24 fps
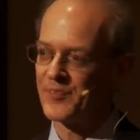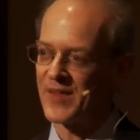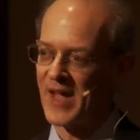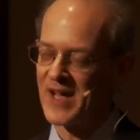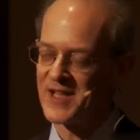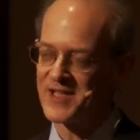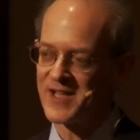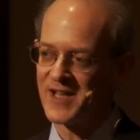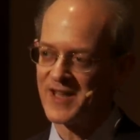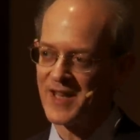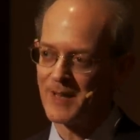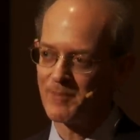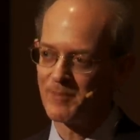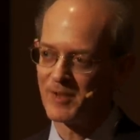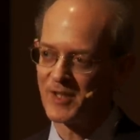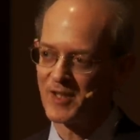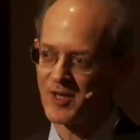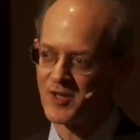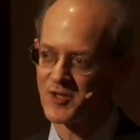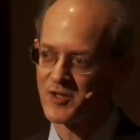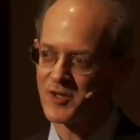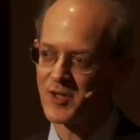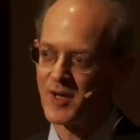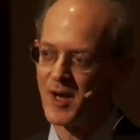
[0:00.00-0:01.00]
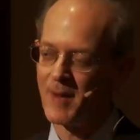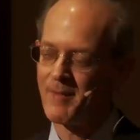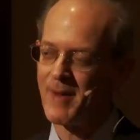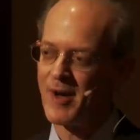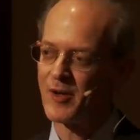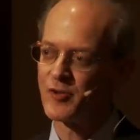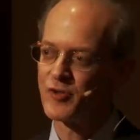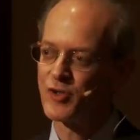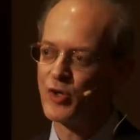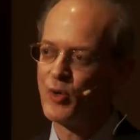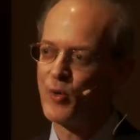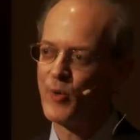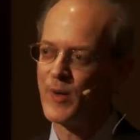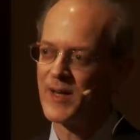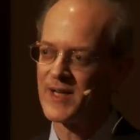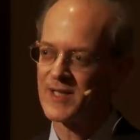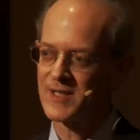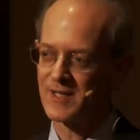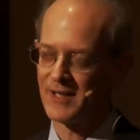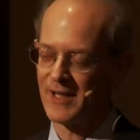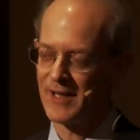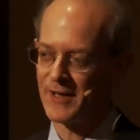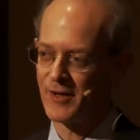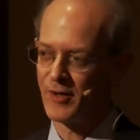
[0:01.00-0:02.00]
I say that because about two
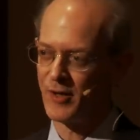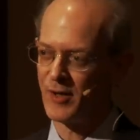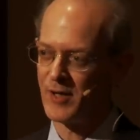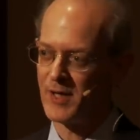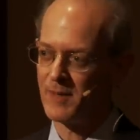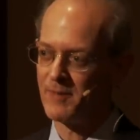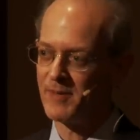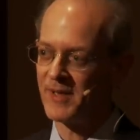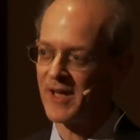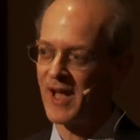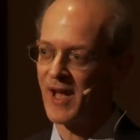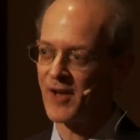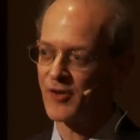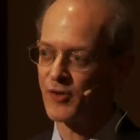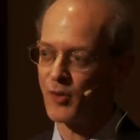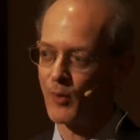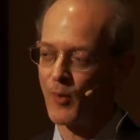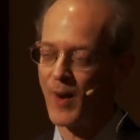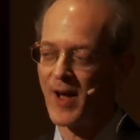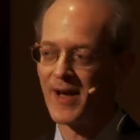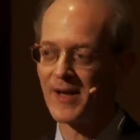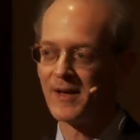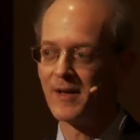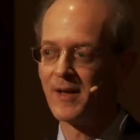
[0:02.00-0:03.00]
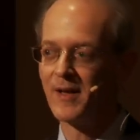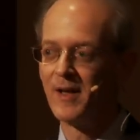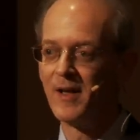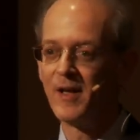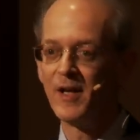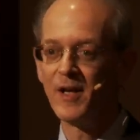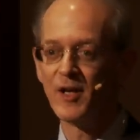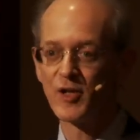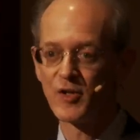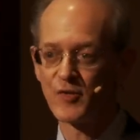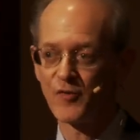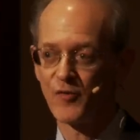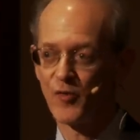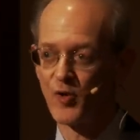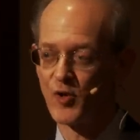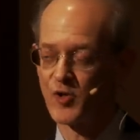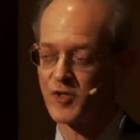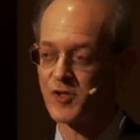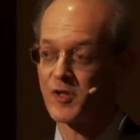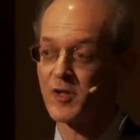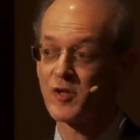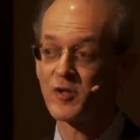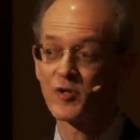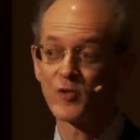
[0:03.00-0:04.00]
weeks later, he began to write his
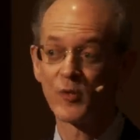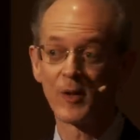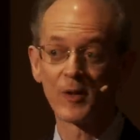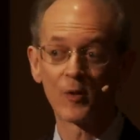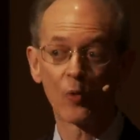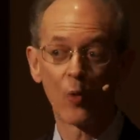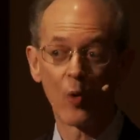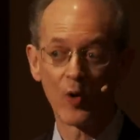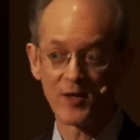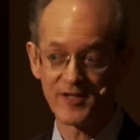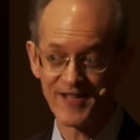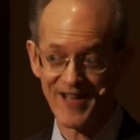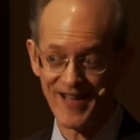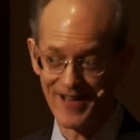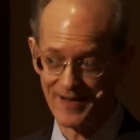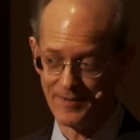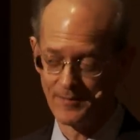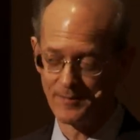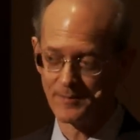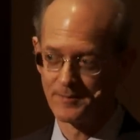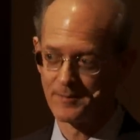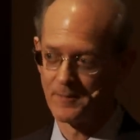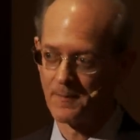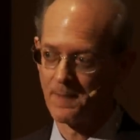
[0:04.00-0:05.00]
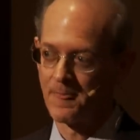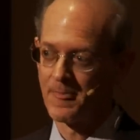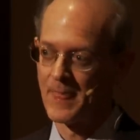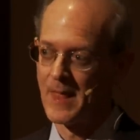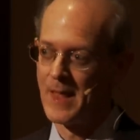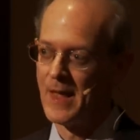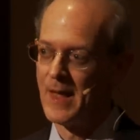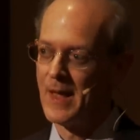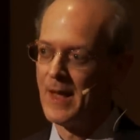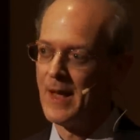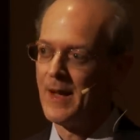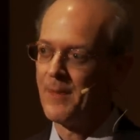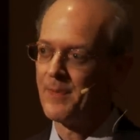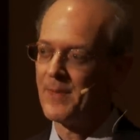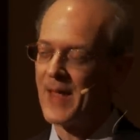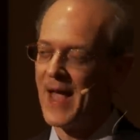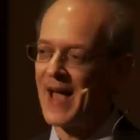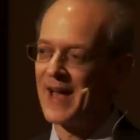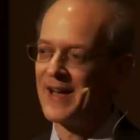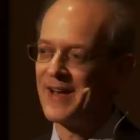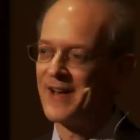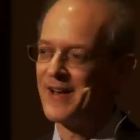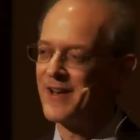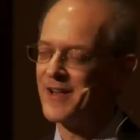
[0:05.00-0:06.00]
first string quartet.
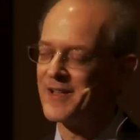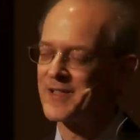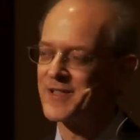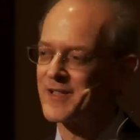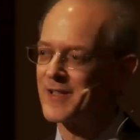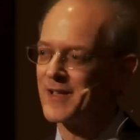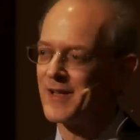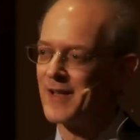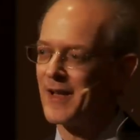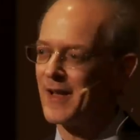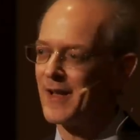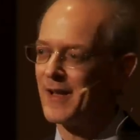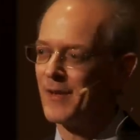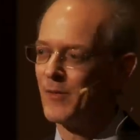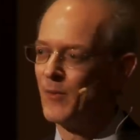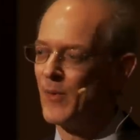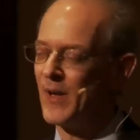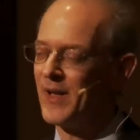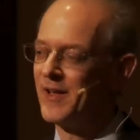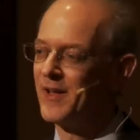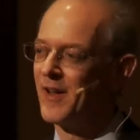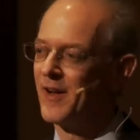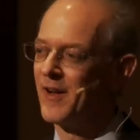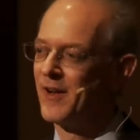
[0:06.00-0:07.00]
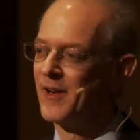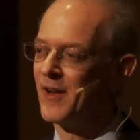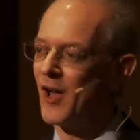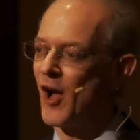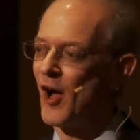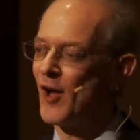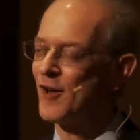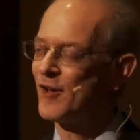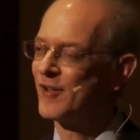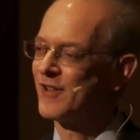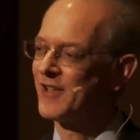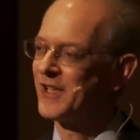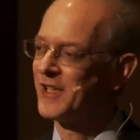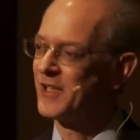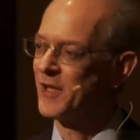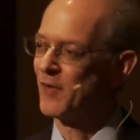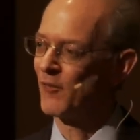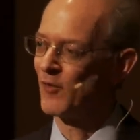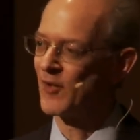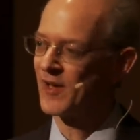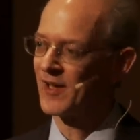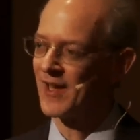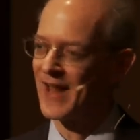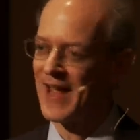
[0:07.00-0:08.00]
And it is written in an utterly
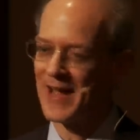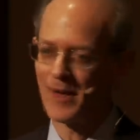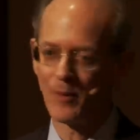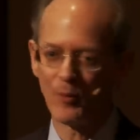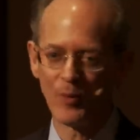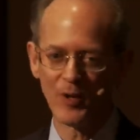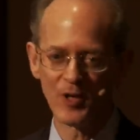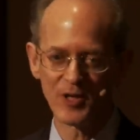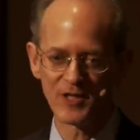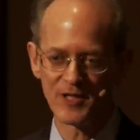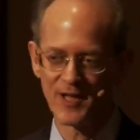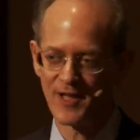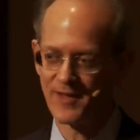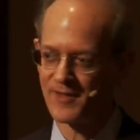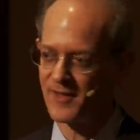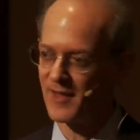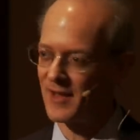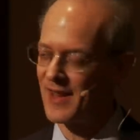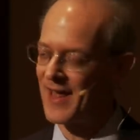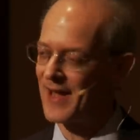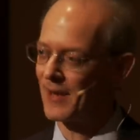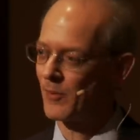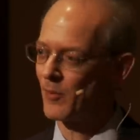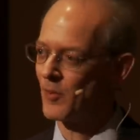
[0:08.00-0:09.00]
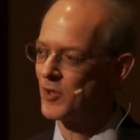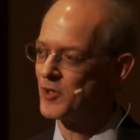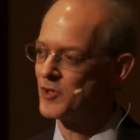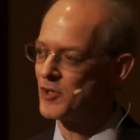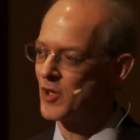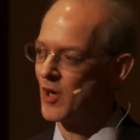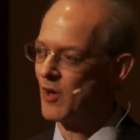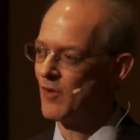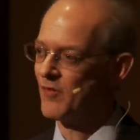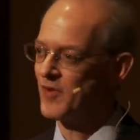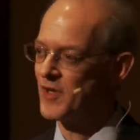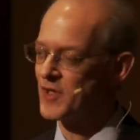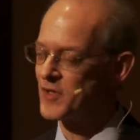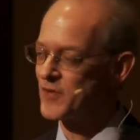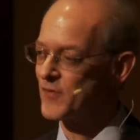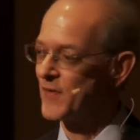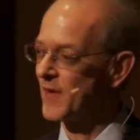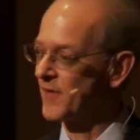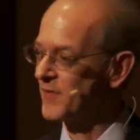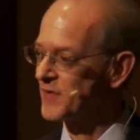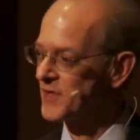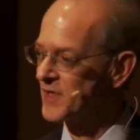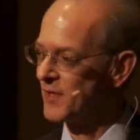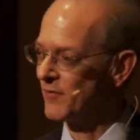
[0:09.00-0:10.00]
different language than the language of his
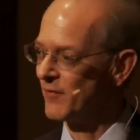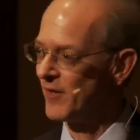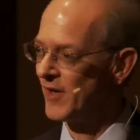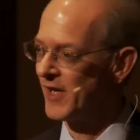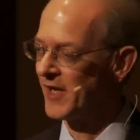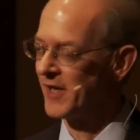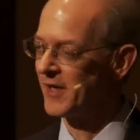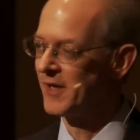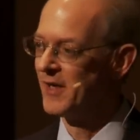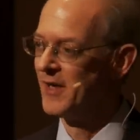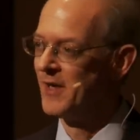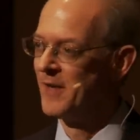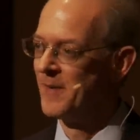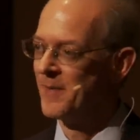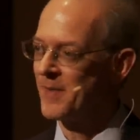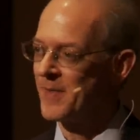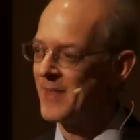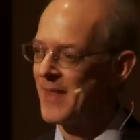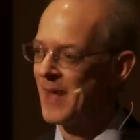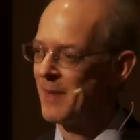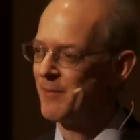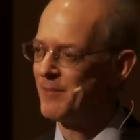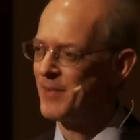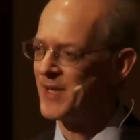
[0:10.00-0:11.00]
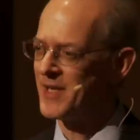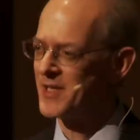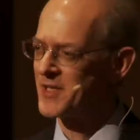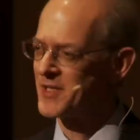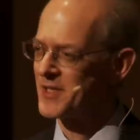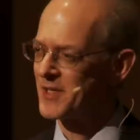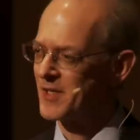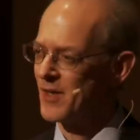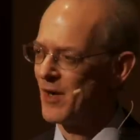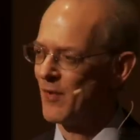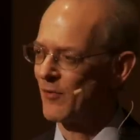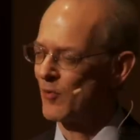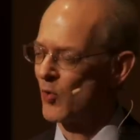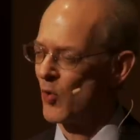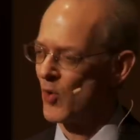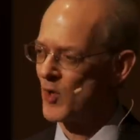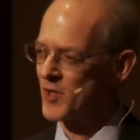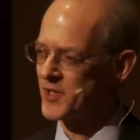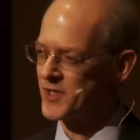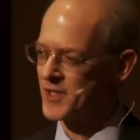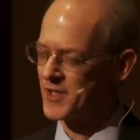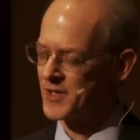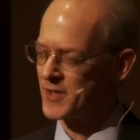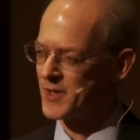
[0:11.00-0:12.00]
Fifth Symphony. That piece, of
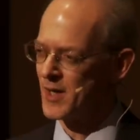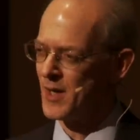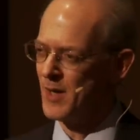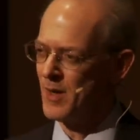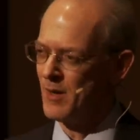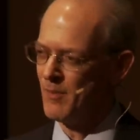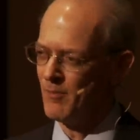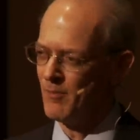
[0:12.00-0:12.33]
course, is